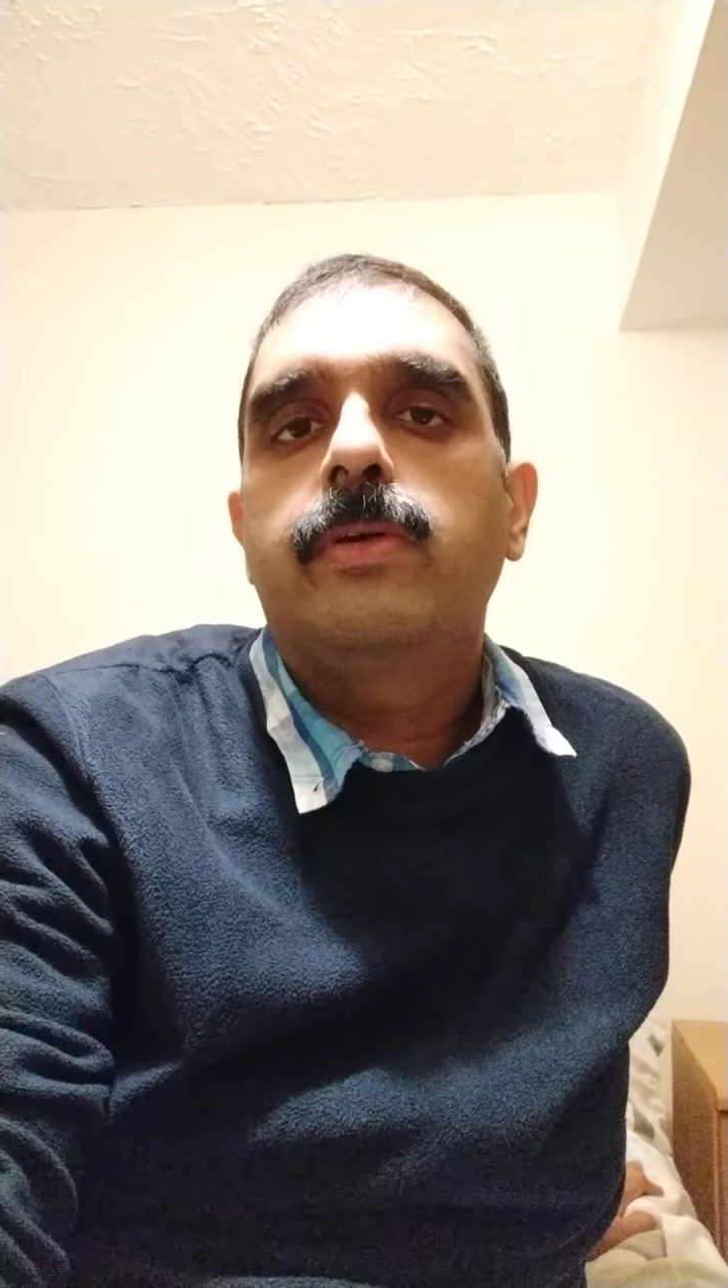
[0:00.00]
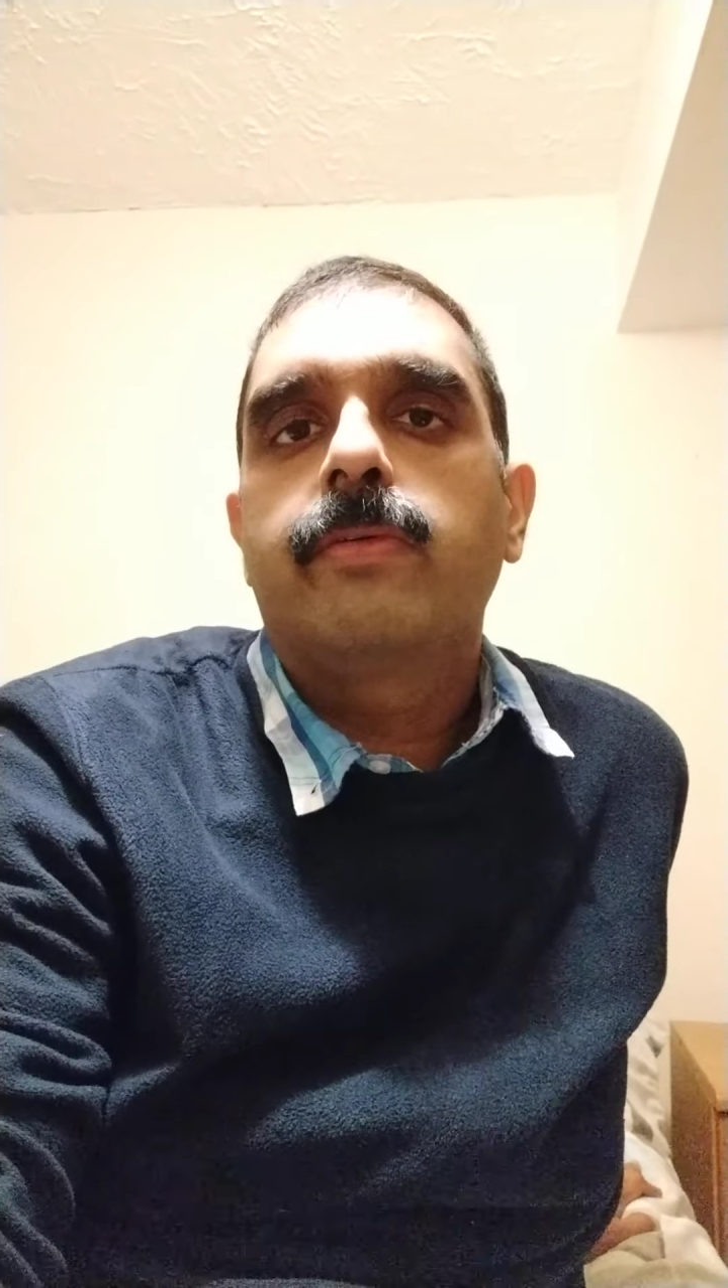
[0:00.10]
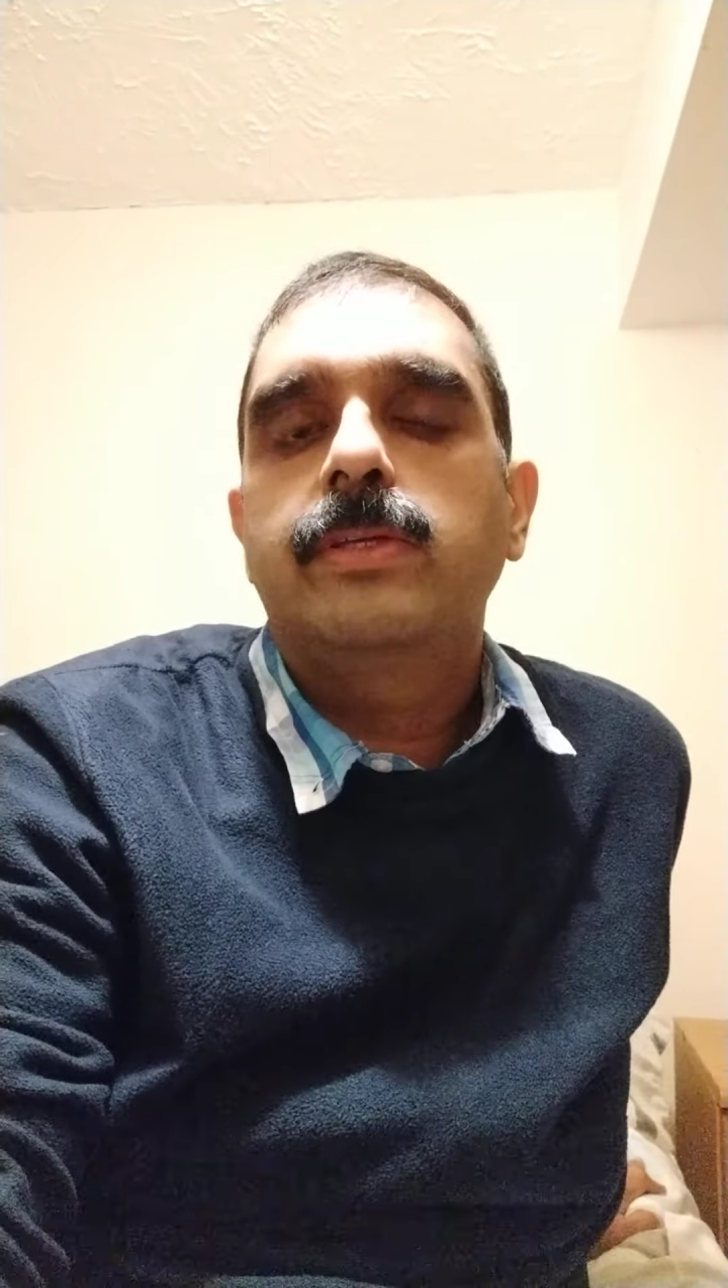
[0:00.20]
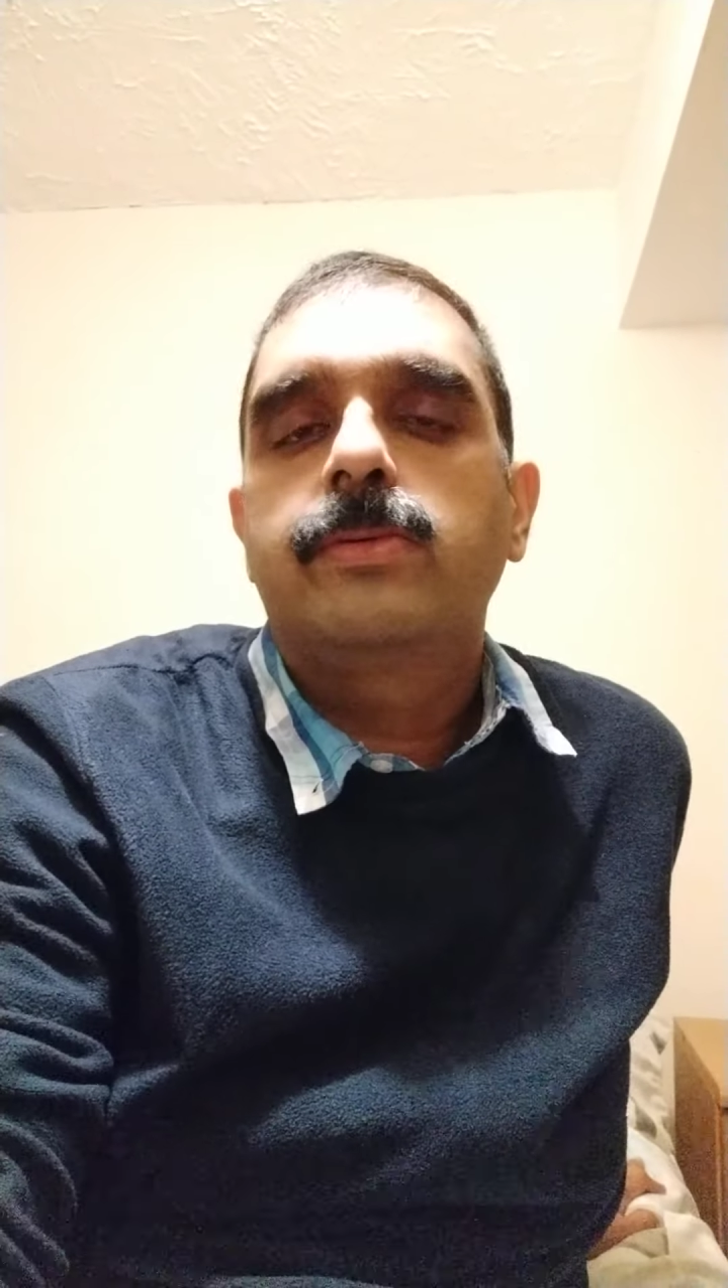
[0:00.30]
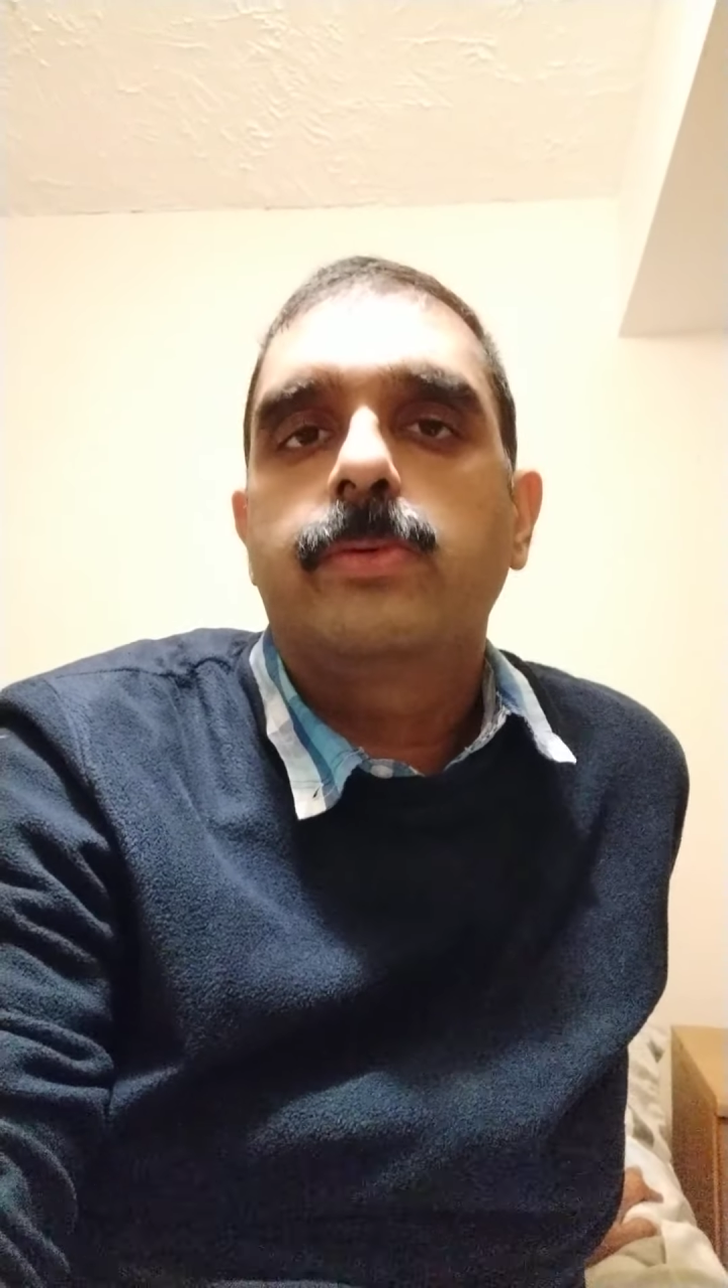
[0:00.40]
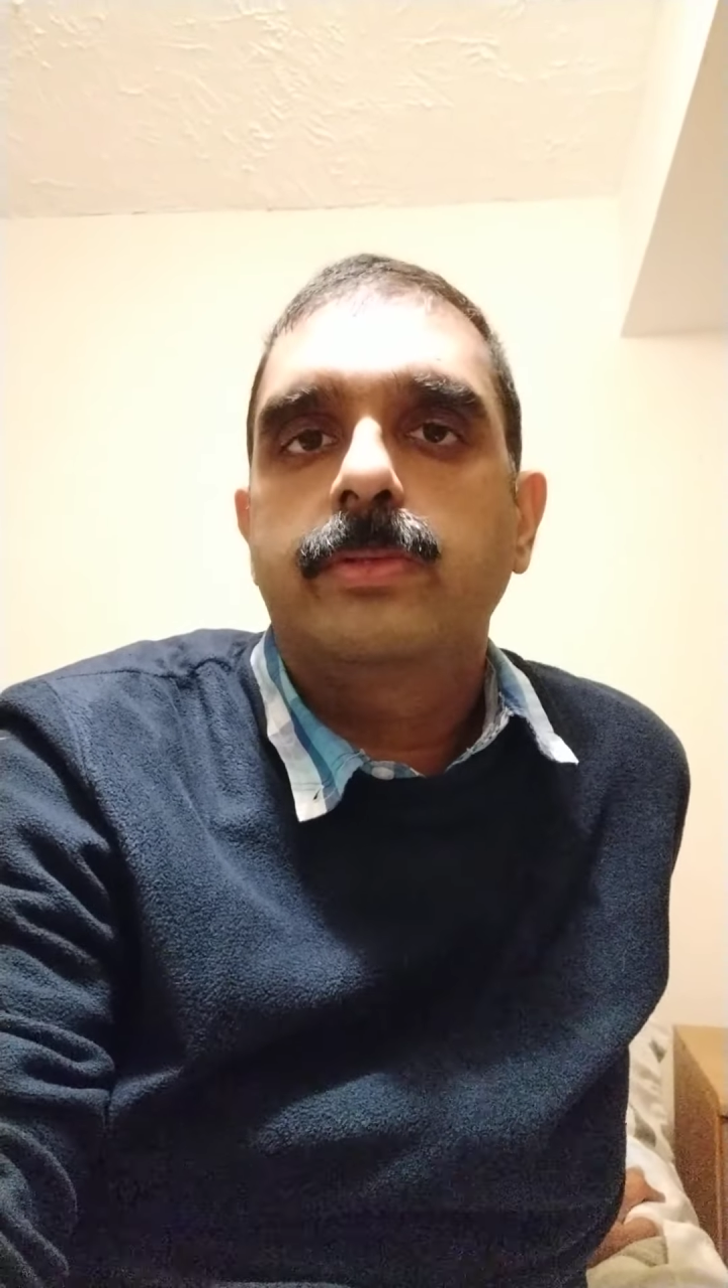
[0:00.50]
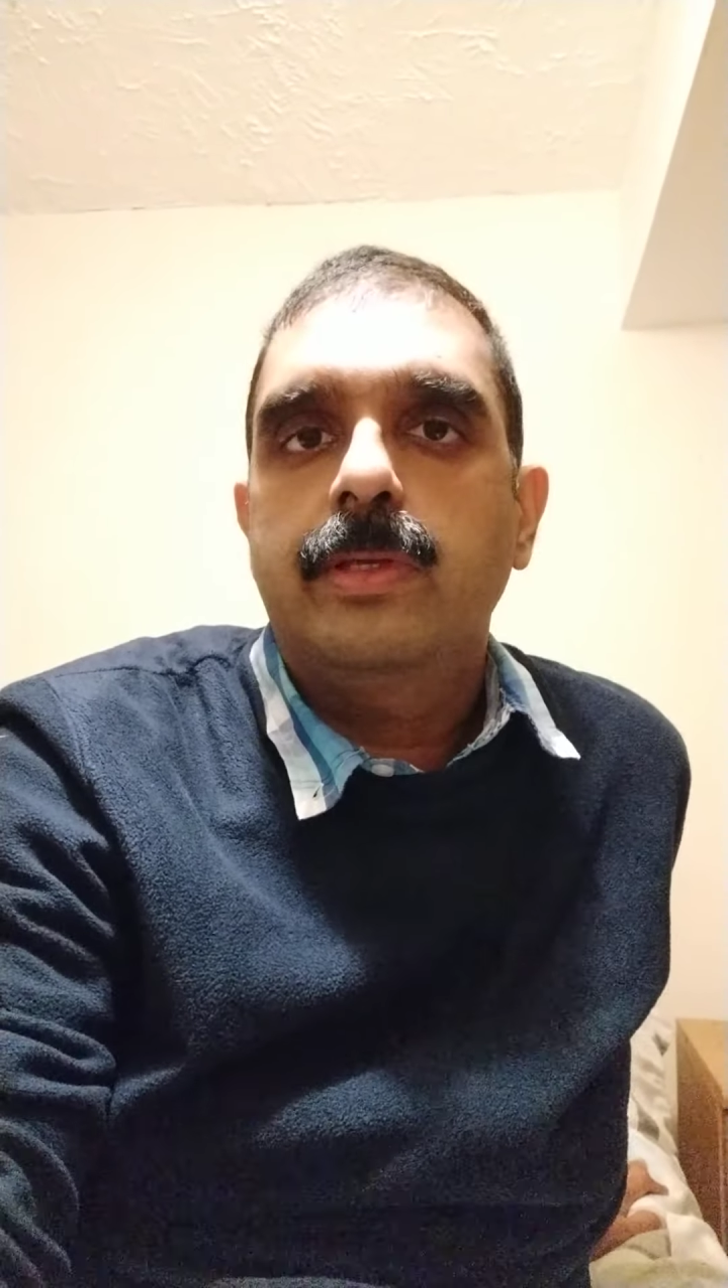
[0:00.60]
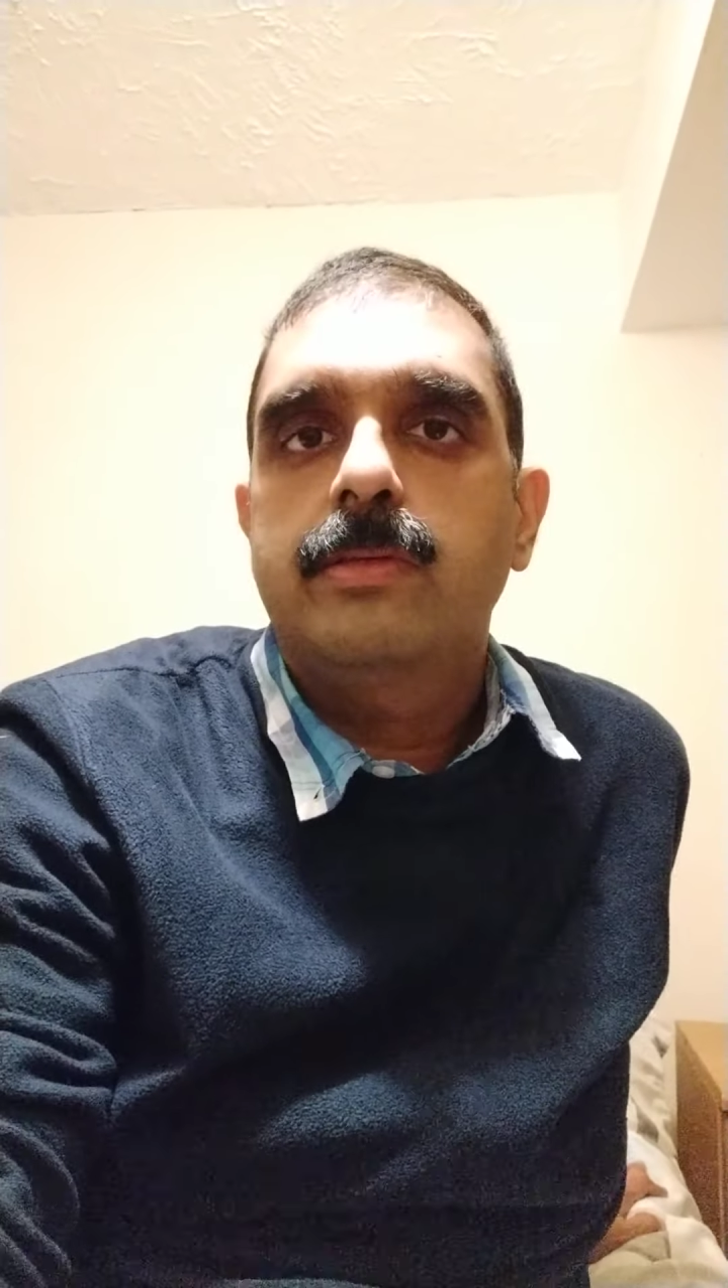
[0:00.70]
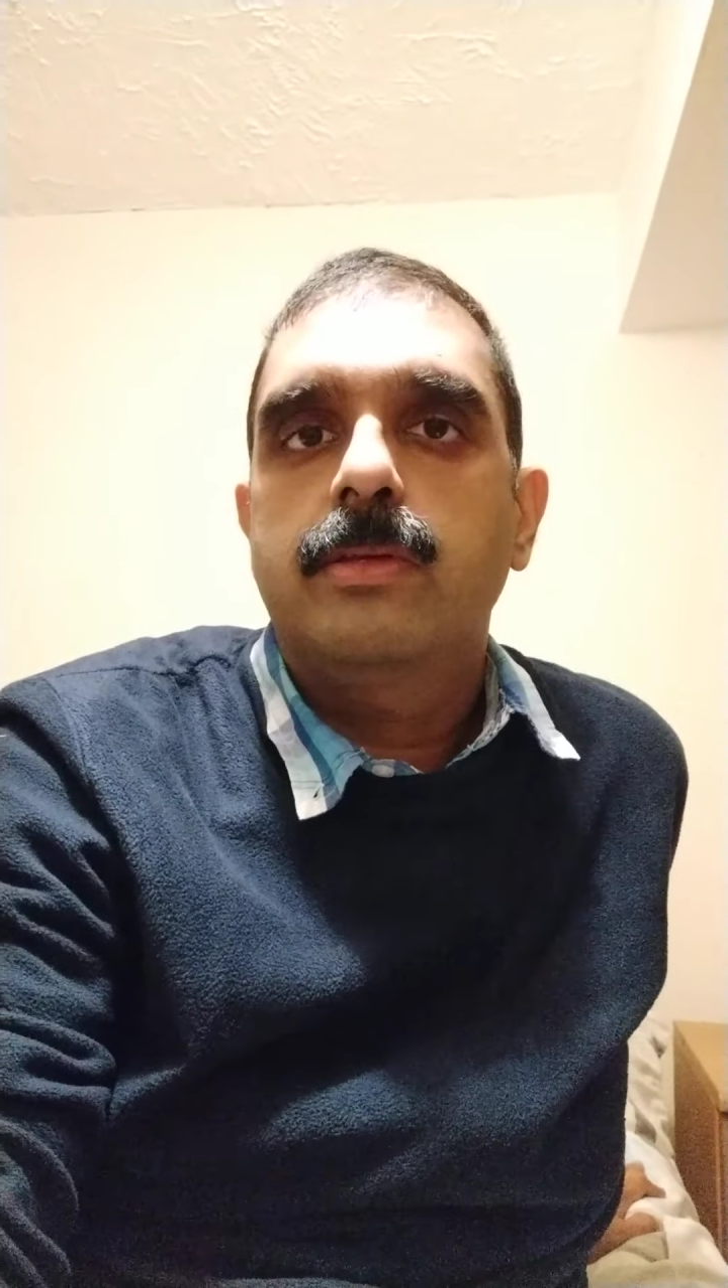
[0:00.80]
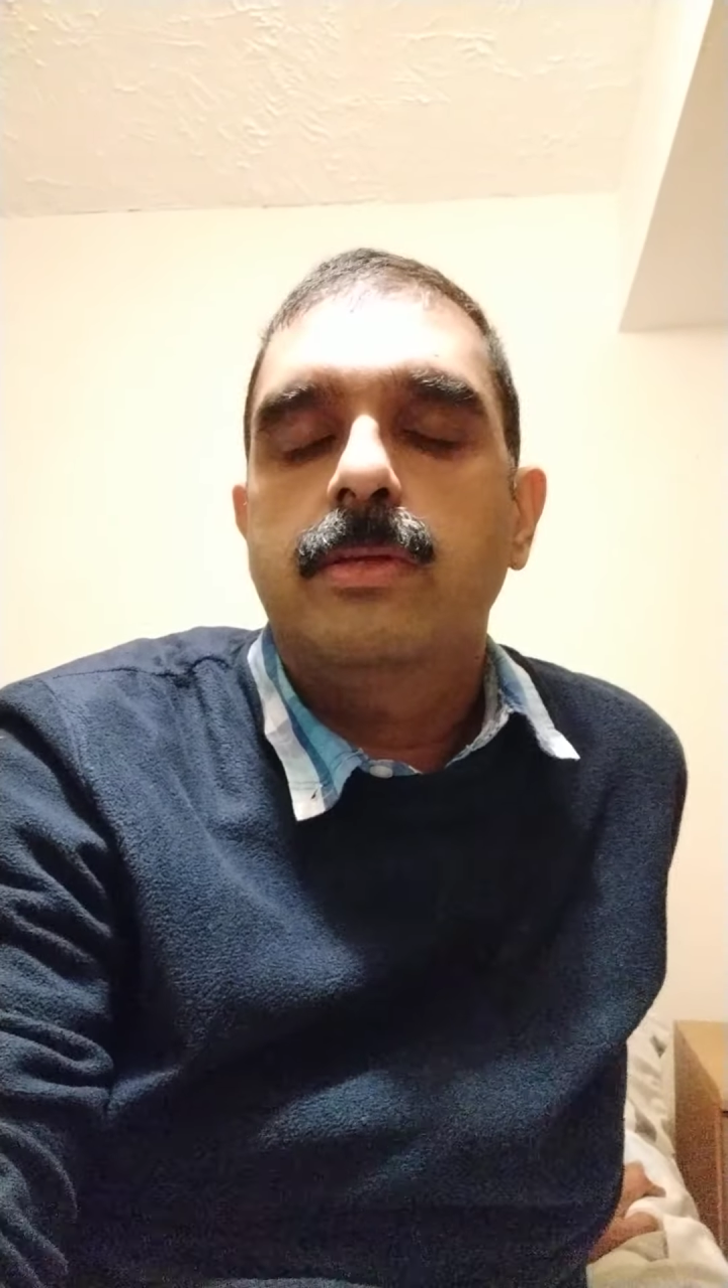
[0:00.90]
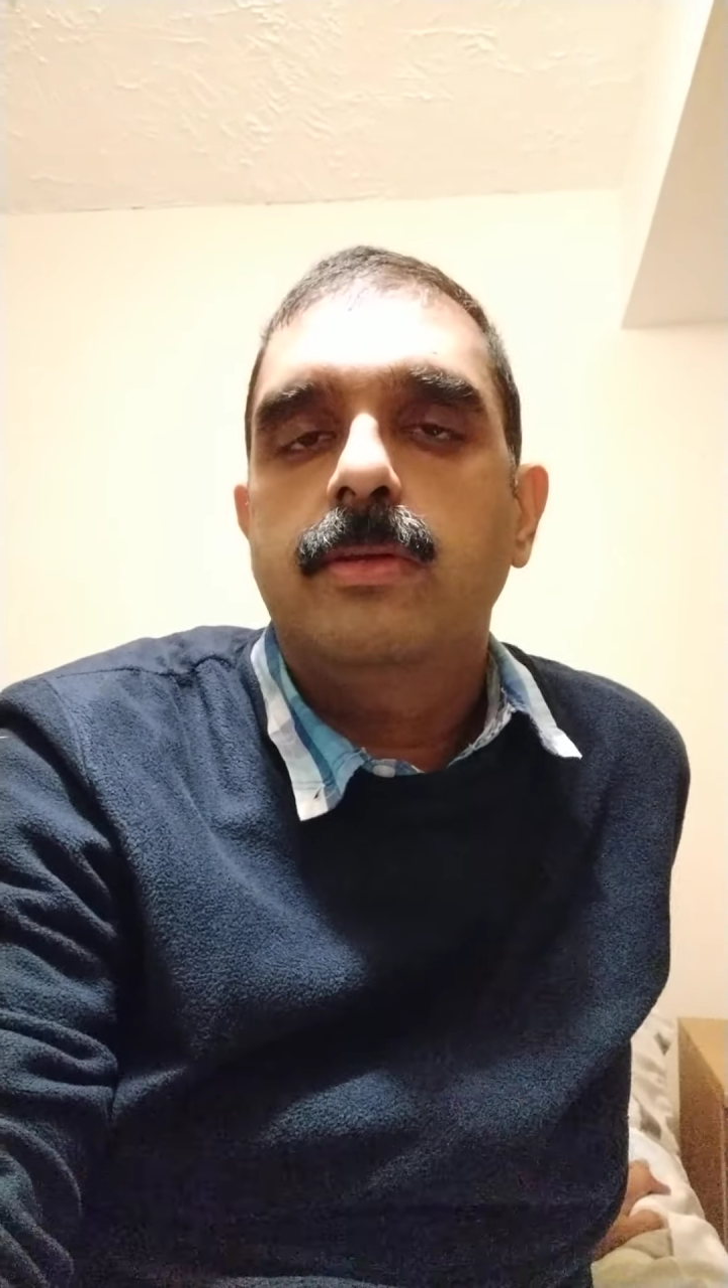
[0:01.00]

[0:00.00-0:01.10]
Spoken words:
resources